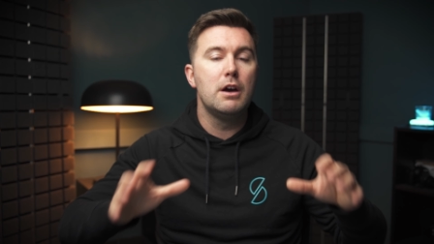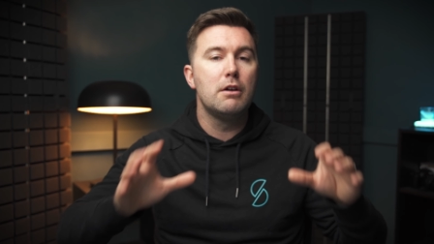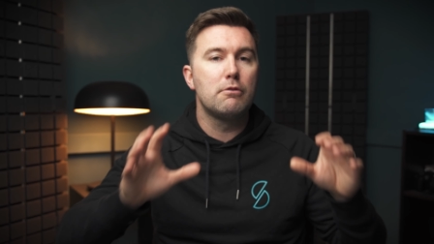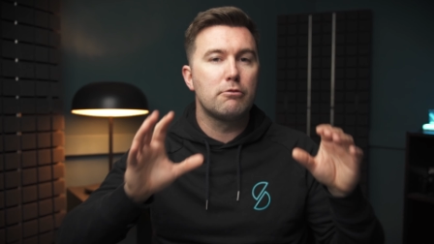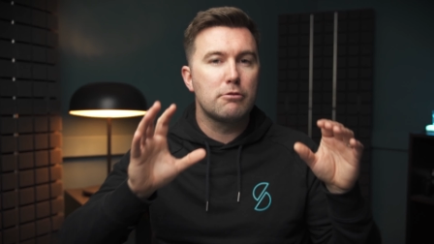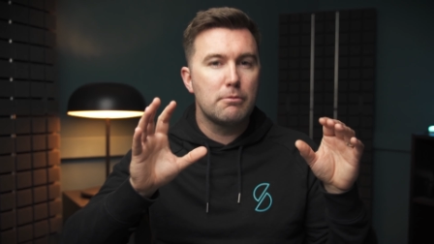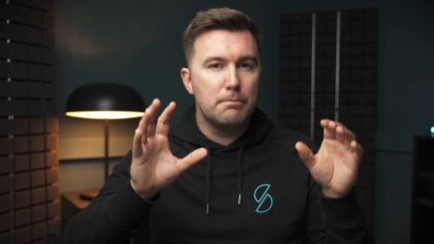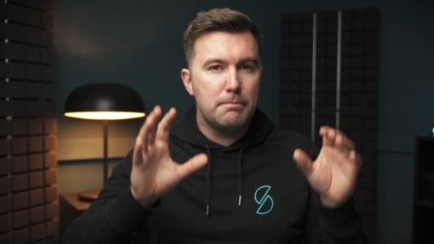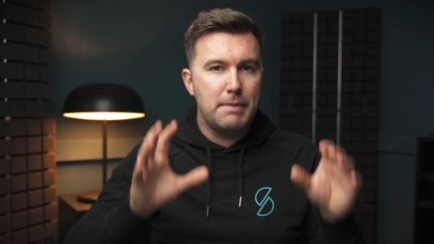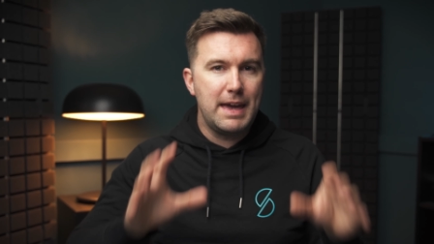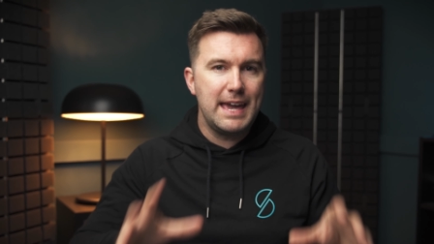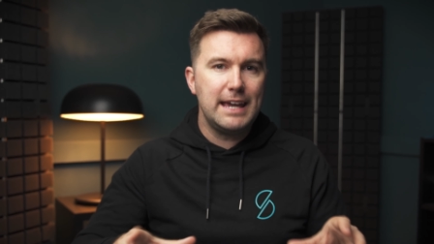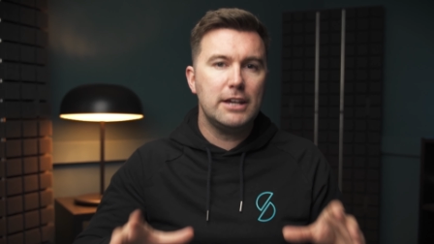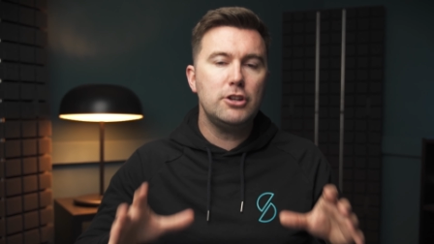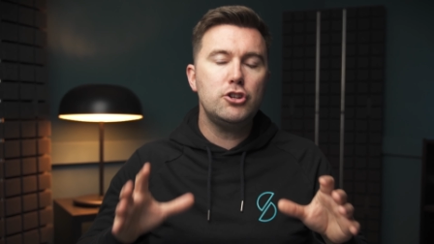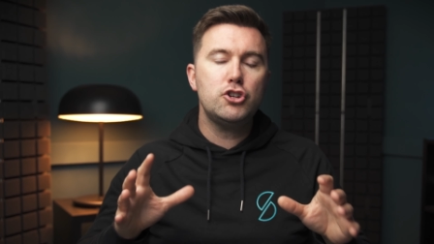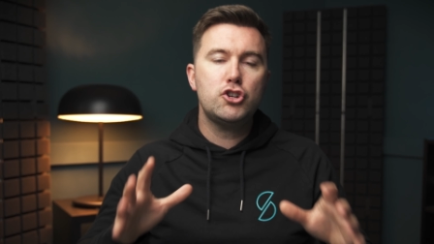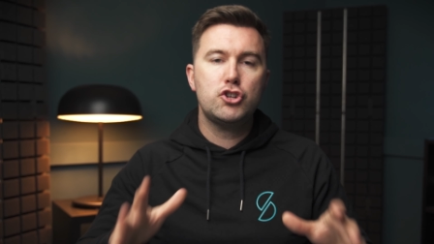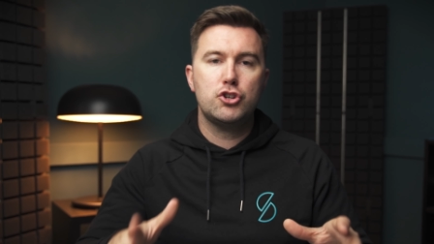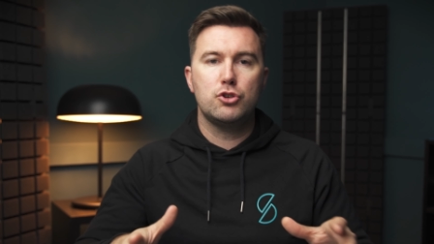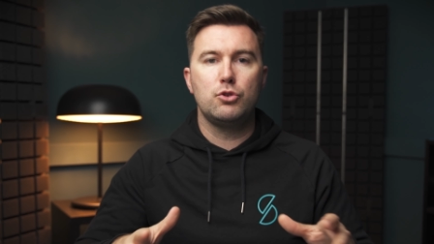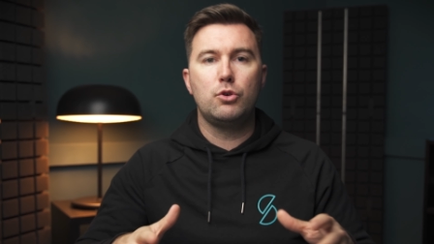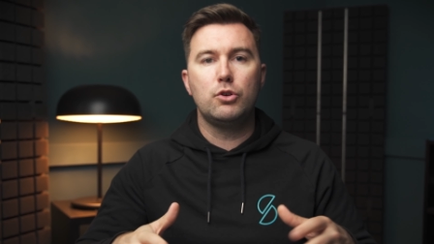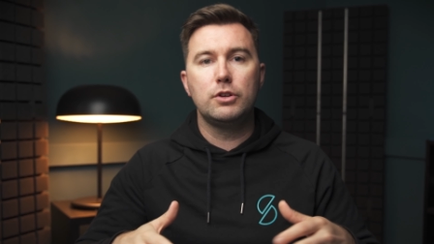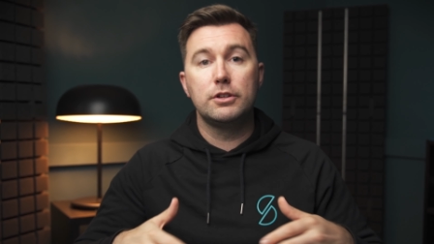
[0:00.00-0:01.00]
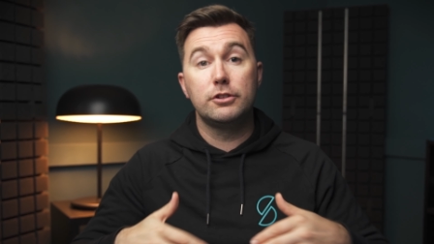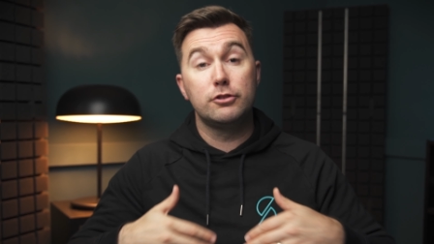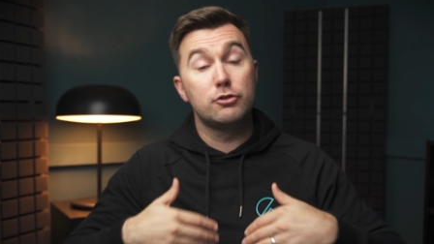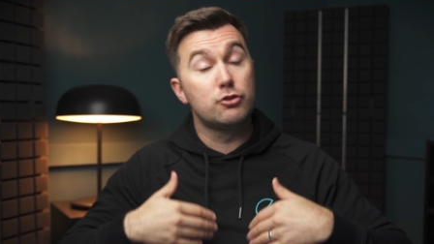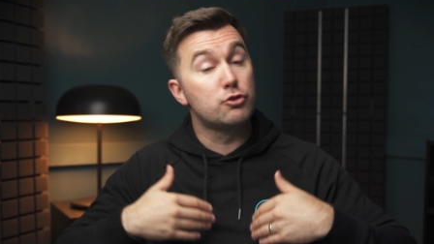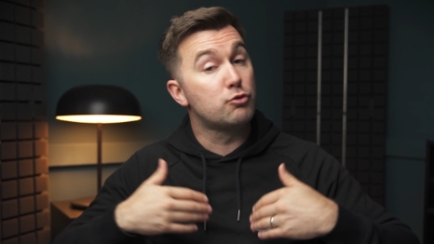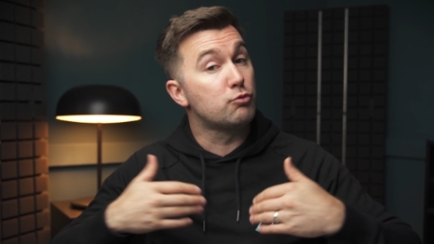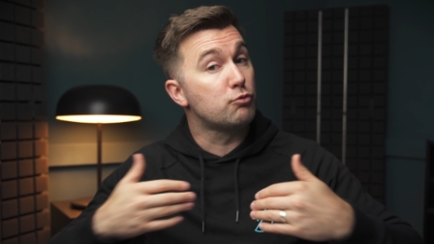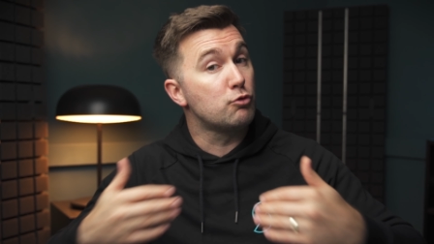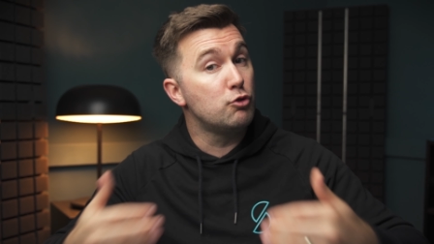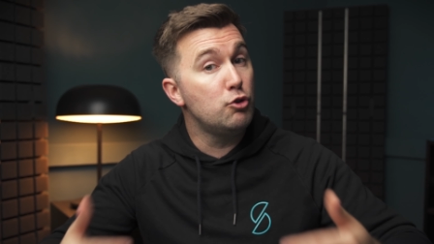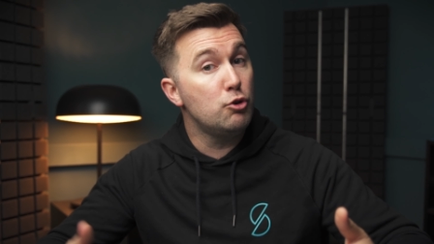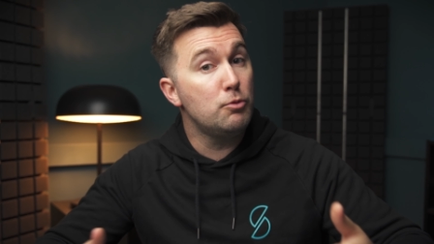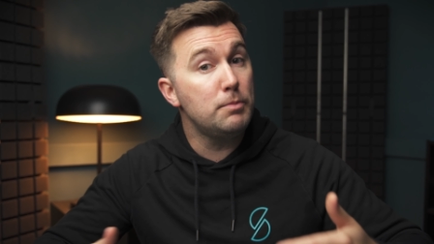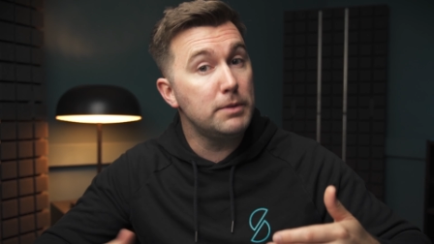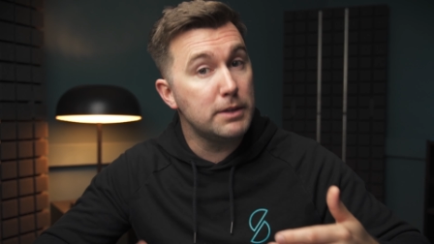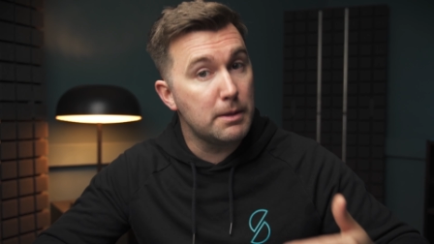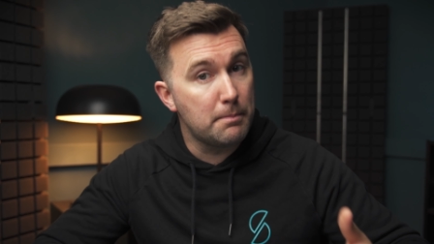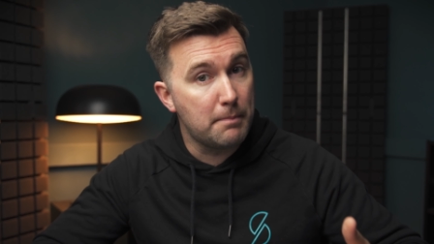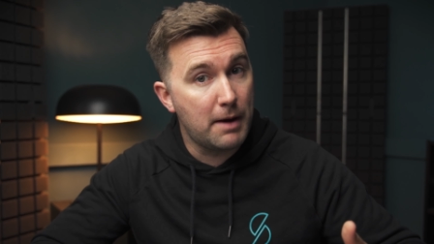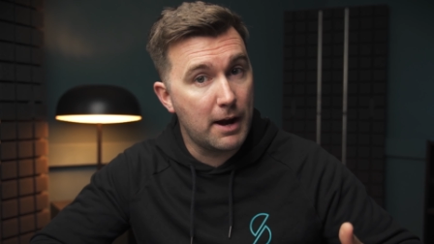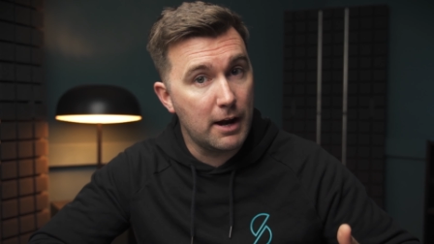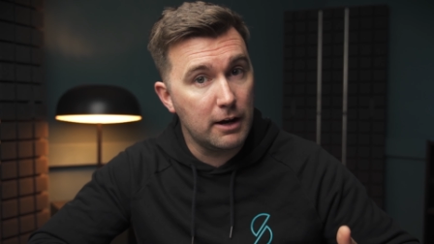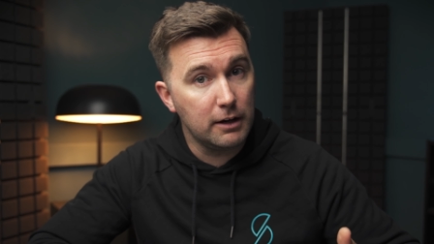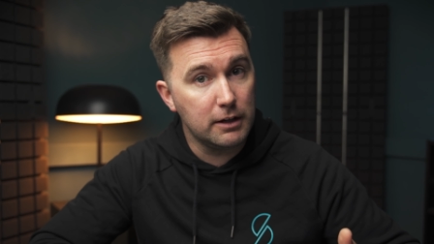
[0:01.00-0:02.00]
We're making sure that there's room in the
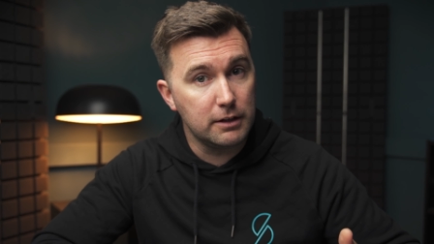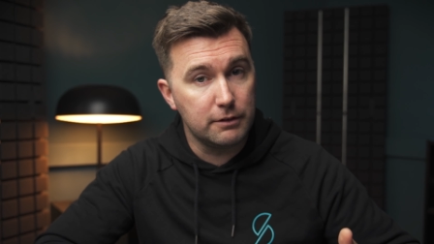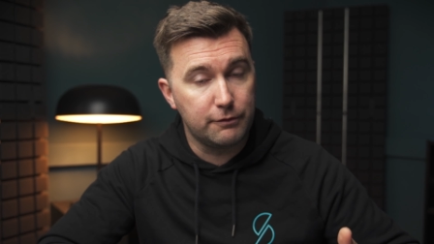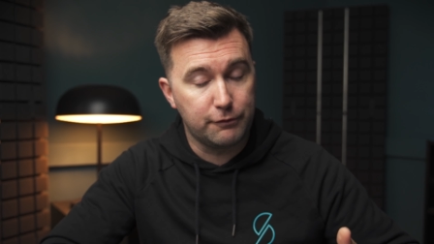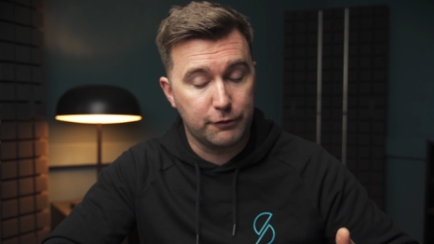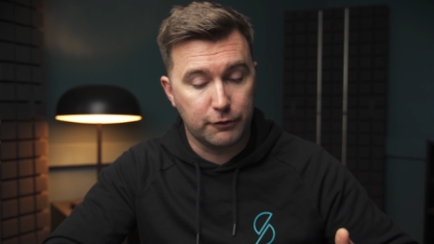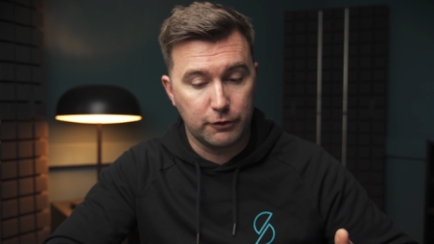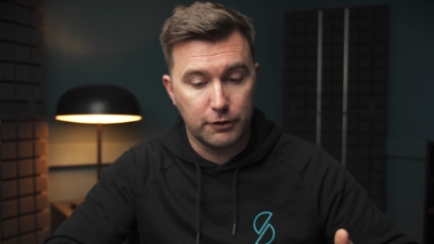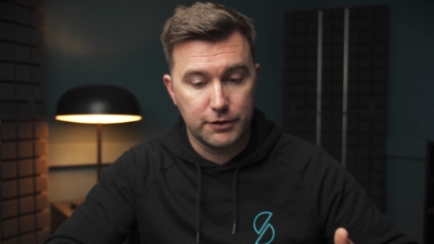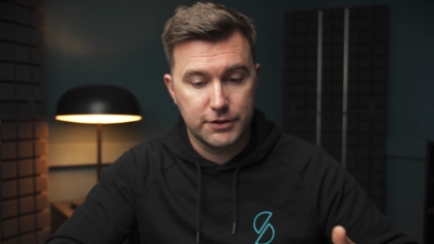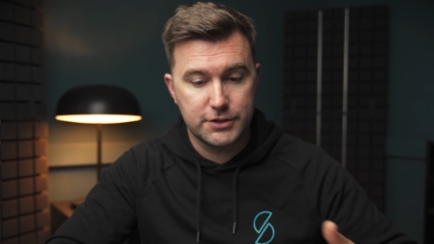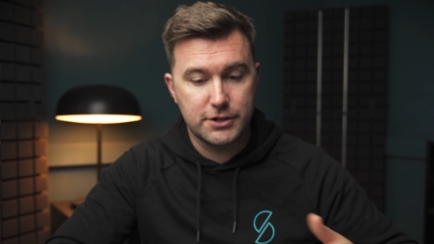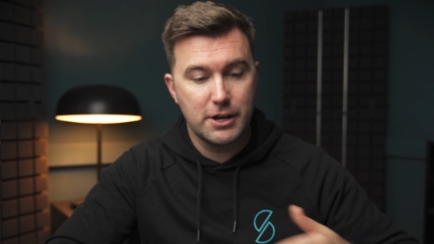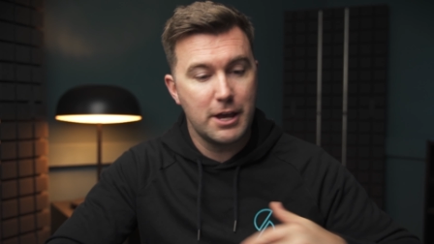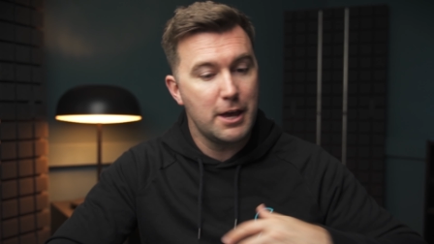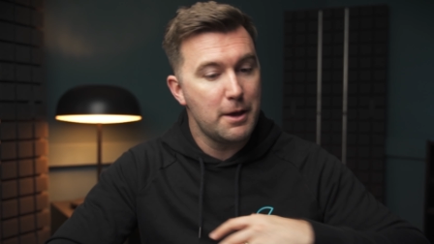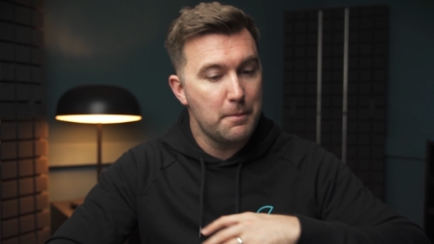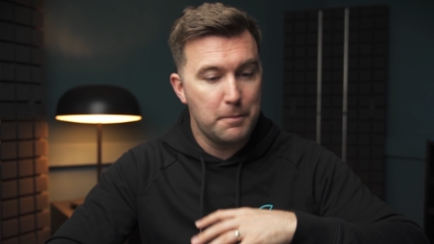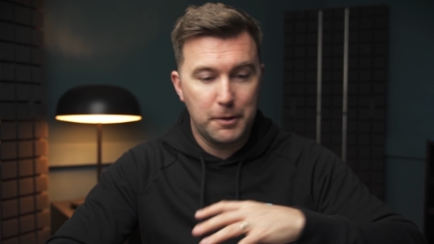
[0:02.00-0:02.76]
market for us,